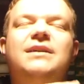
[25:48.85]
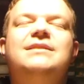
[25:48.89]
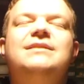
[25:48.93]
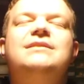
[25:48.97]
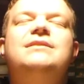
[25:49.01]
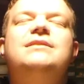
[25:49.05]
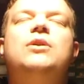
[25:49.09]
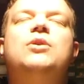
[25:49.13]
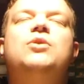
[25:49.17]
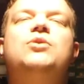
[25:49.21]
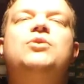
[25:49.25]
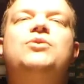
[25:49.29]

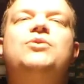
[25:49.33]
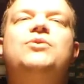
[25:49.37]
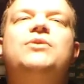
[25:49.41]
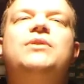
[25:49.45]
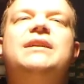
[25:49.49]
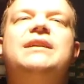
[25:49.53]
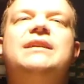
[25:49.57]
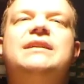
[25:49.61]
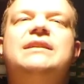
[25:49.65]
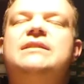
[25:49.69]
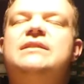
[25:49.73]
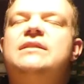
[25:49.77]
Don't do
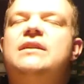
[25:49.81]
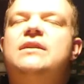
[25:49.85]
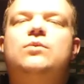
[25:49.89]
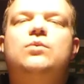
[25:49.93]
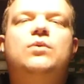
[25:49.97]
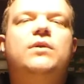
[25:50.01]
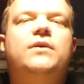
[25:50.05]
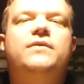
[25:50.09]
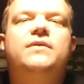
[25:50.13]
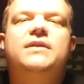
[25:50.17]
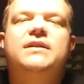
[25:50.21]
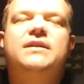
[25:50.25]
it. It's not
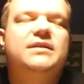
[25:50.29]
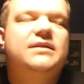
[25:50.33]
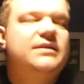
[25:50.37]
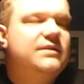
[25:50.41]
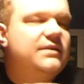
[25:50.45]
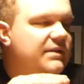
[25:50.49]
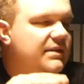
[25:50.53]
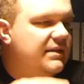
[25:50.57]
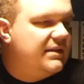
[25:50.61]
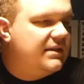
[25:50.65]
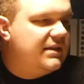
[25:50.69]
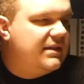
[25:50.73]
worth it.
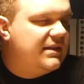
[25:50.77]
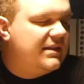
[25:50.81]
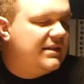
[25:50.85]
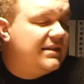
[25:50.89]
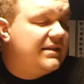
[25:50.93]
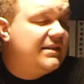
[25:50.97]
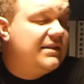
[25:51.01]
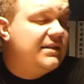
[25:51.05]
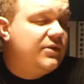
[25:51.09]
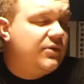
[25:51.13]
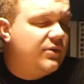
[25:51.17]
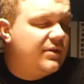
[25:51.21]
It's
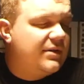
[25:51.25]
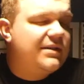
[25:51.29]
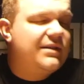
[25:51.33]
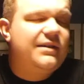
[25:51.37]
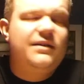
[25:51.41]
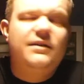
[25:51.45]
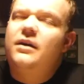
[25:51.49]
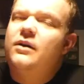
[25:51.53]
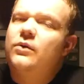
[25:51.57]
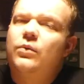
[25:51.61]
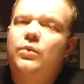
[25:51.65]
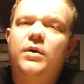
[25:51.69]

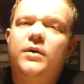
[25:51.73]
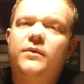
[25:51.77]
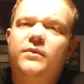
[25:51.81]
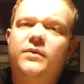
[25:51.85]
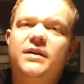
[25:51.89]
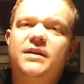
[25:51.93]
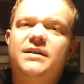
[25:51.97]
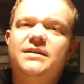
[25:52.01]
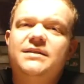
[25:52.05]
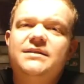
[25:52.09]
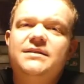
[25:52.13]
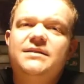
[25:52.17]
seriously not worth
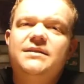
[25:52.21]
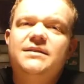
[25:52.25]
it